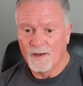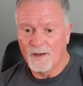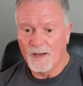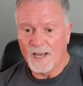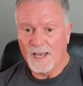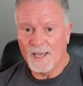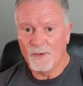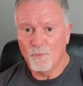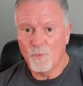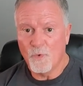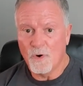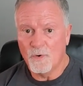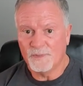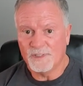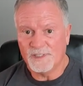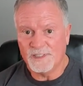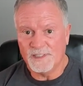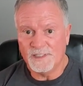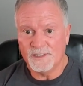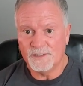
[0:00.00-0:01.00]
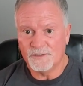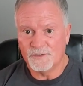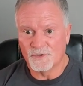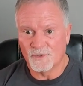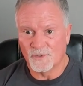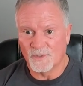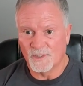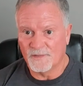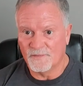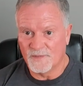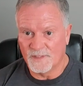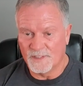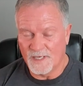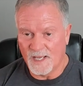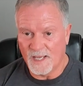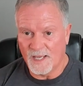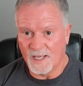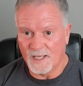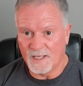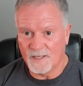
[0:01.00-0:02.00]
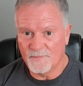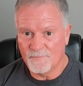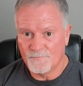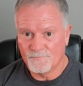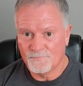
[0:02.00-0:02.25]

i won't eat during the day